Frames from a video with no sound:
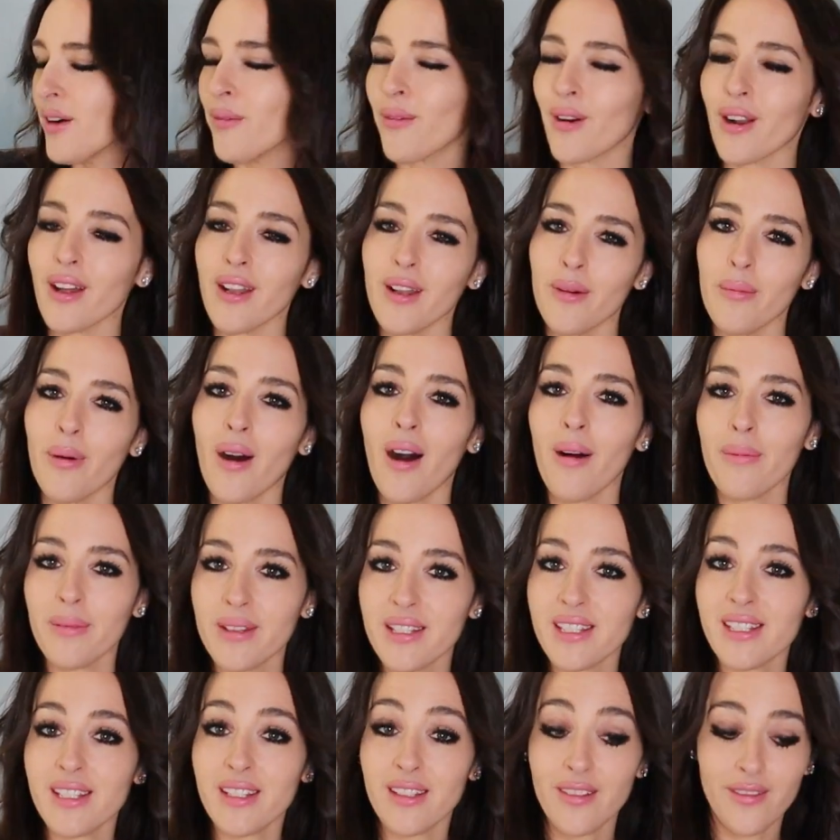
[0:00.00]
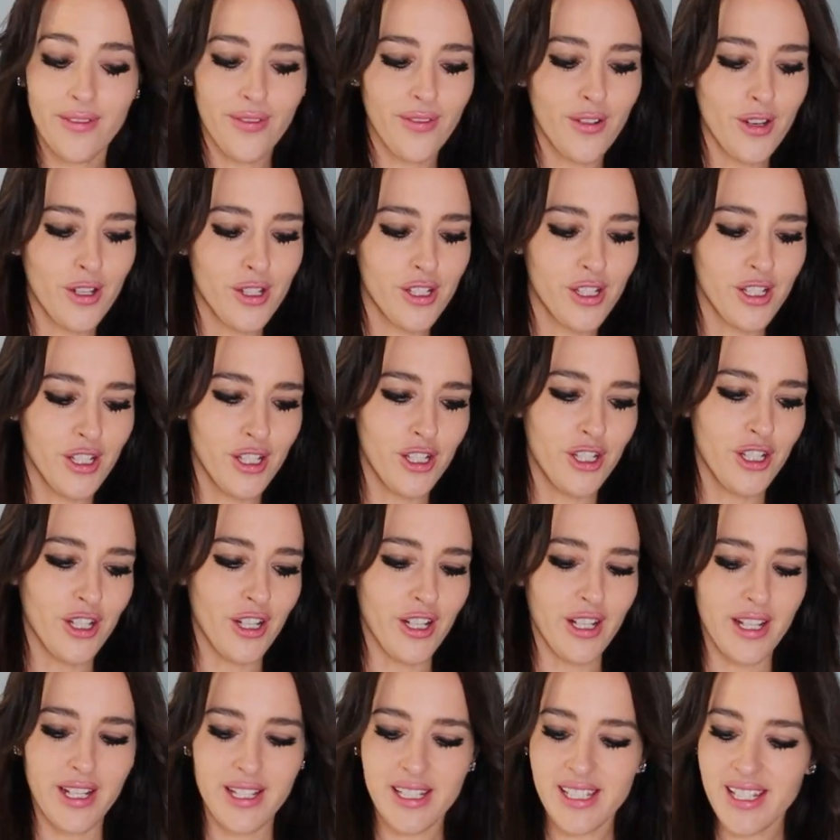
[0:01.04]
We're gonna pop this in the fridge to
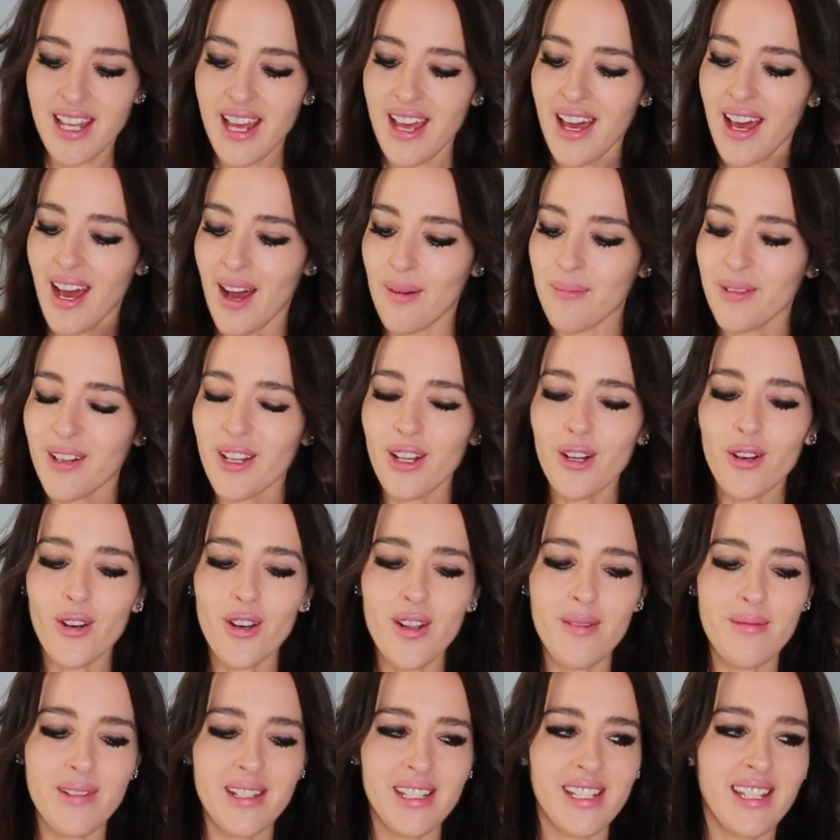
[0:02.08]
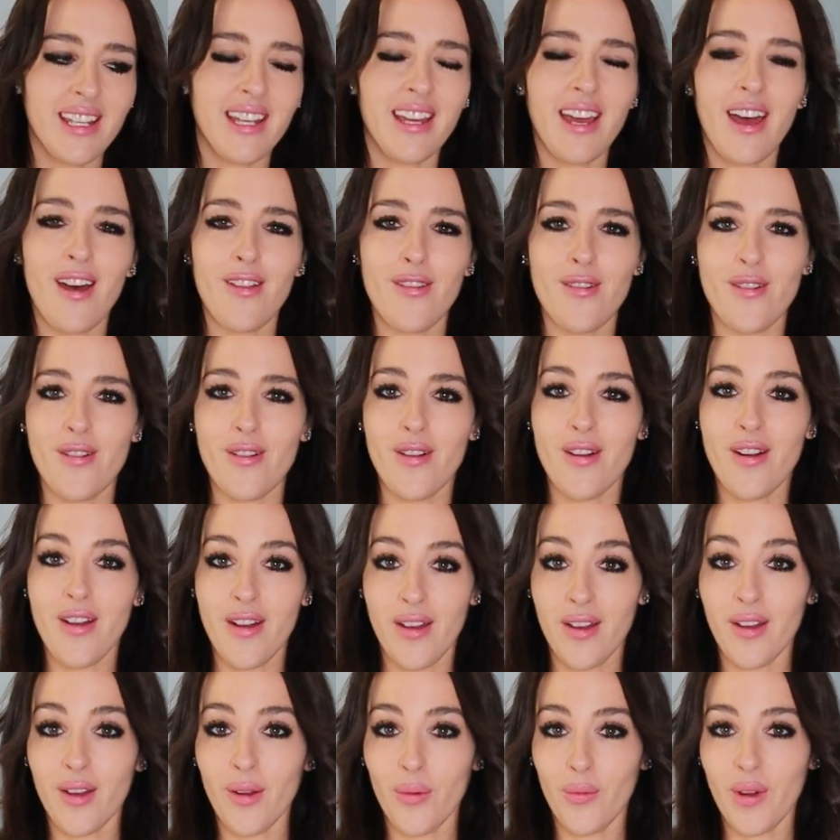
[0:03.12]
chill it. I'm gonna cream it together
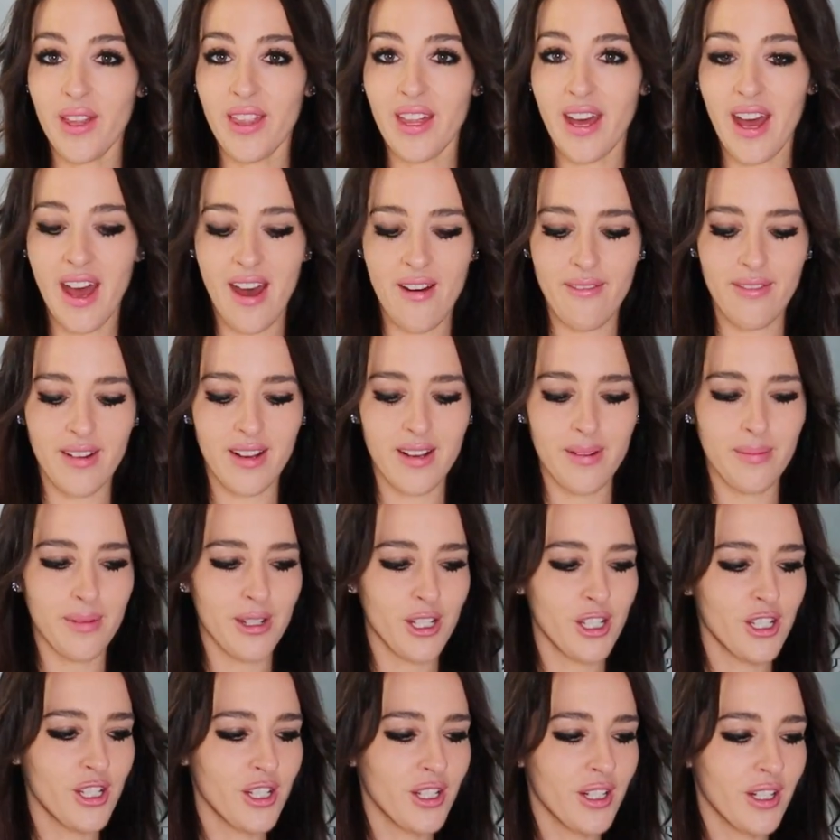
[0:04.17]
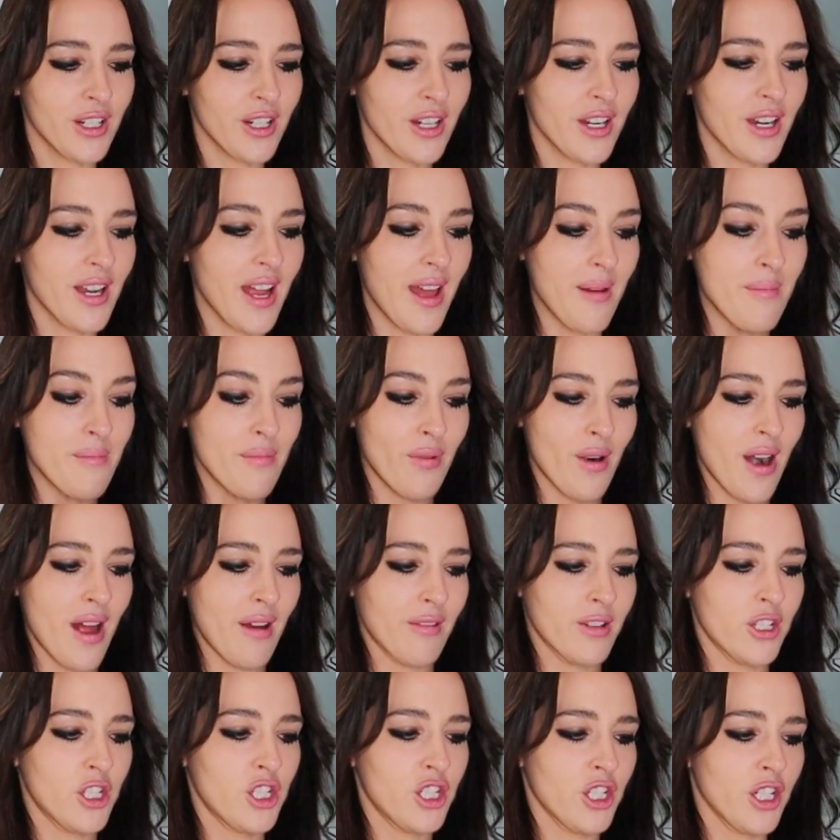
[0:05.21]
with a 1/2 cup of sugar and
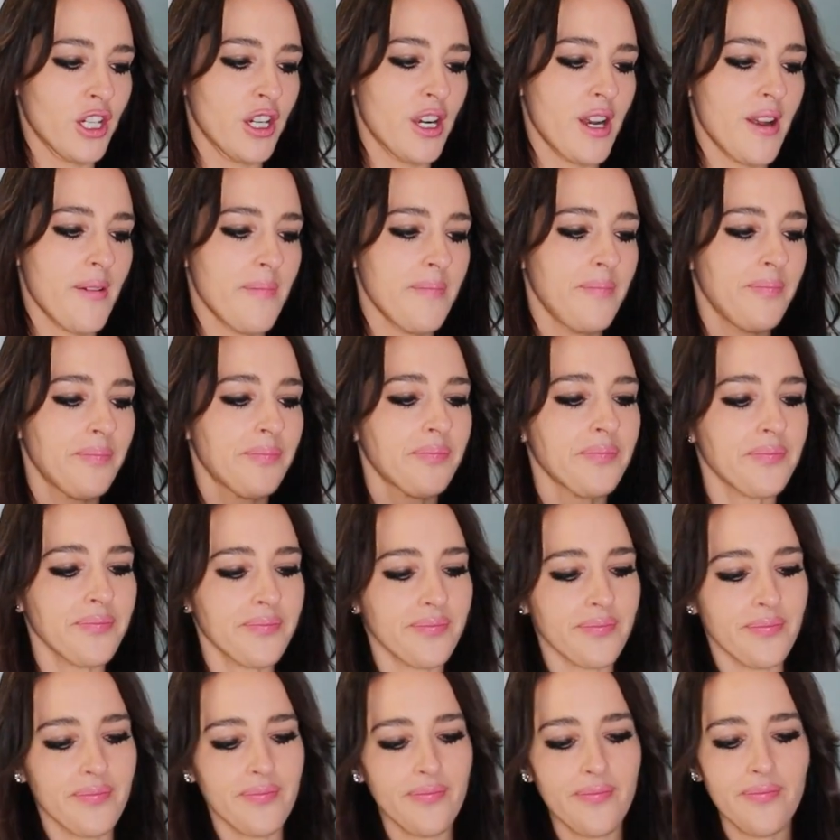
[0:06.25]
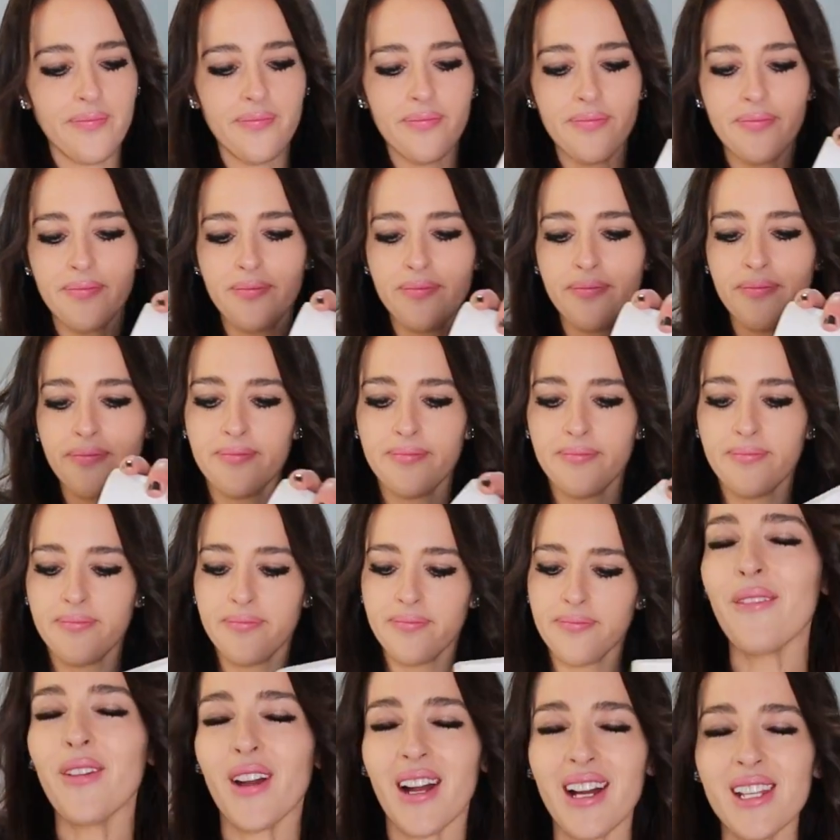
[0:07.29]
brown sugar.
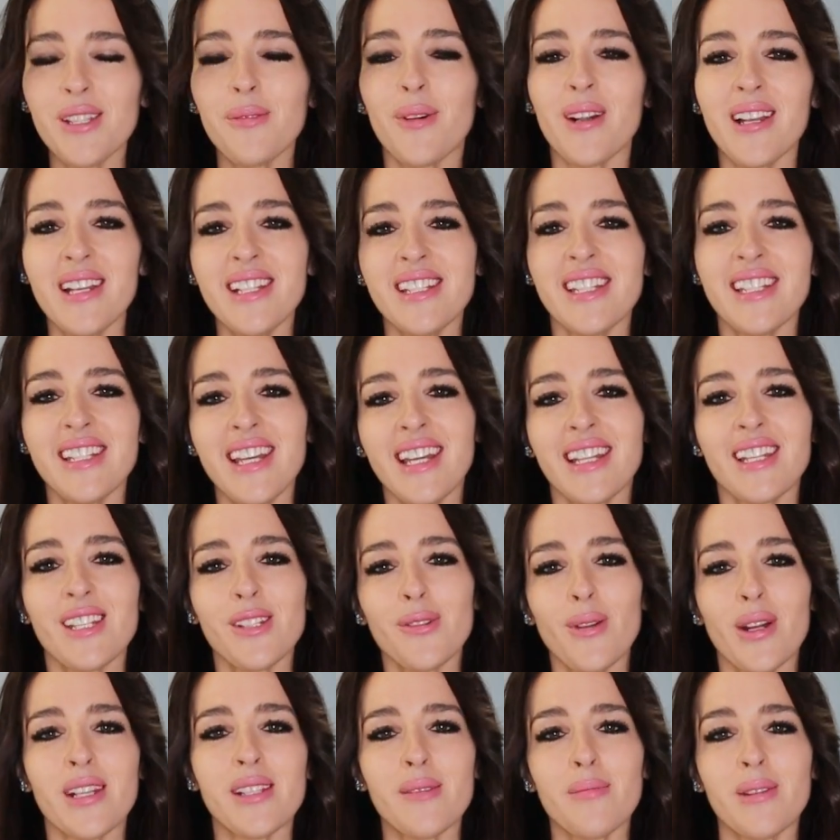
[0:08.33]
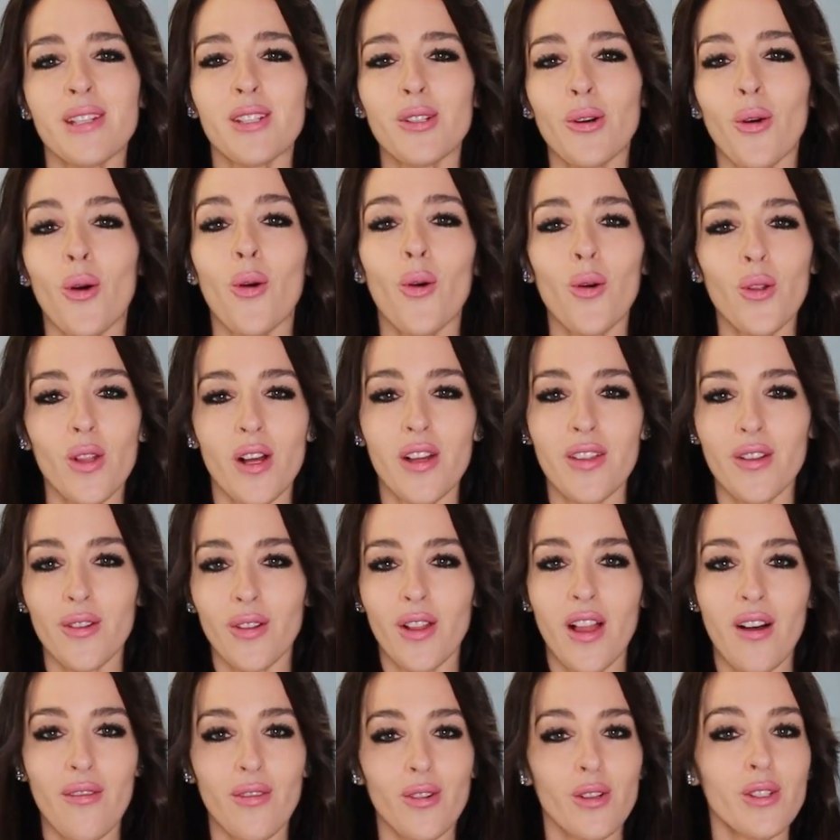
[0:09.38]
If you guys wanted to take this recipe to a whole other
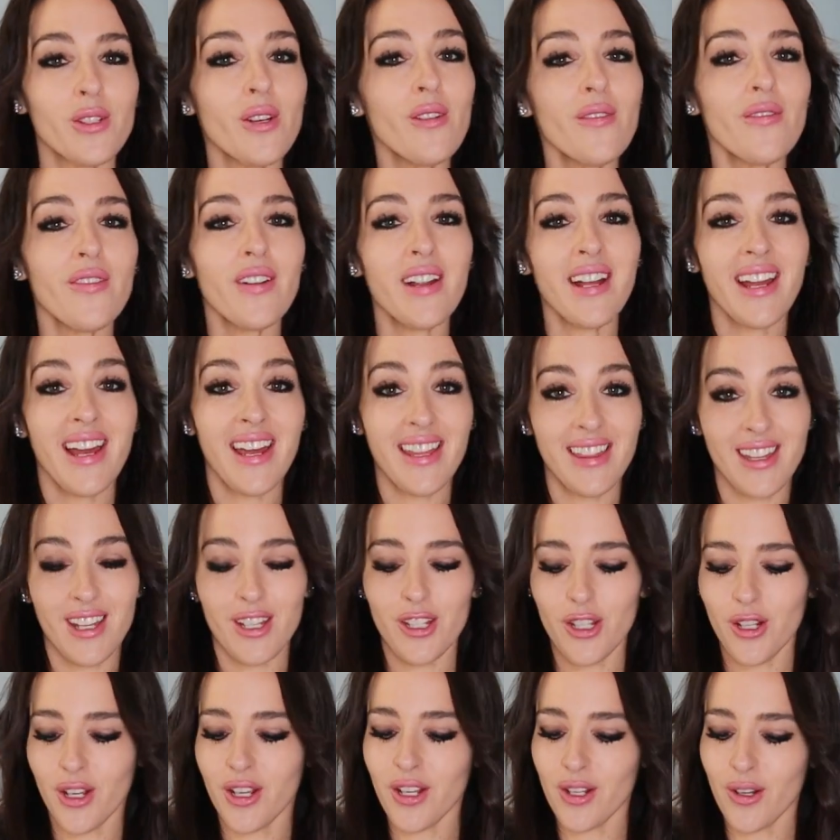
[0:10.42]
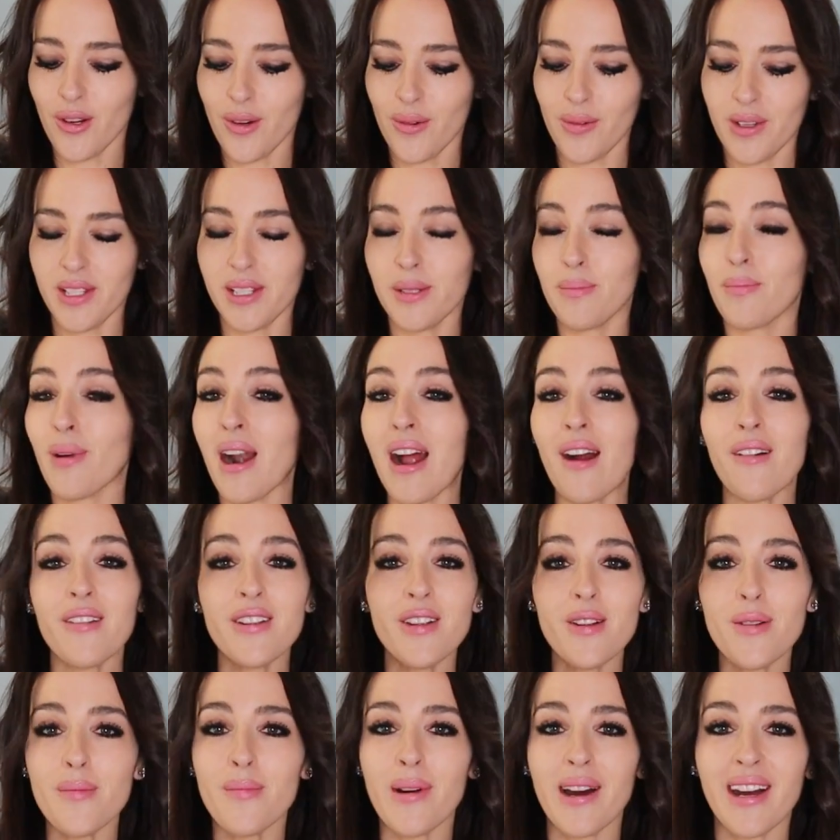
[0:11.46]
level, don't forget that you could always brown
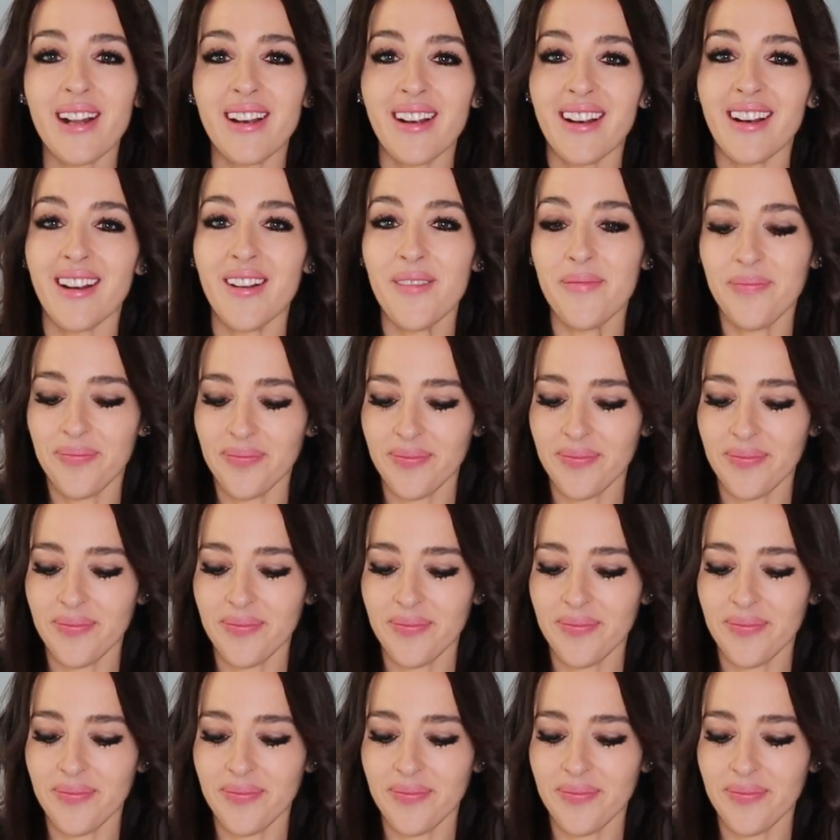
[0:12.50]
your butter,